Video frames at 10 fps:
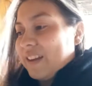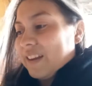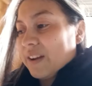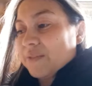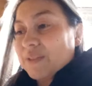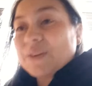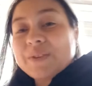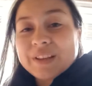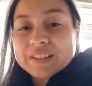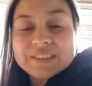And I've
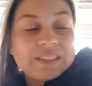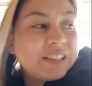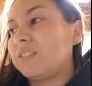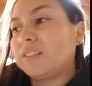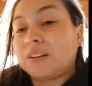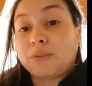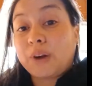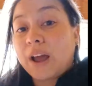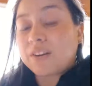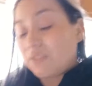noticed the
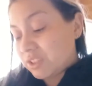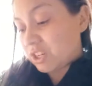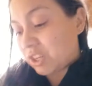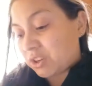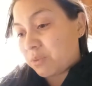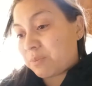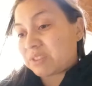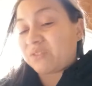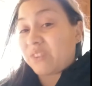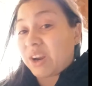ground of the chicken coop
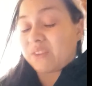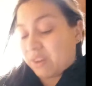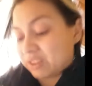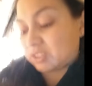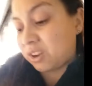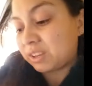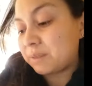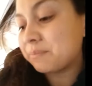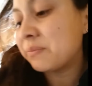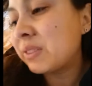is very, very soggy.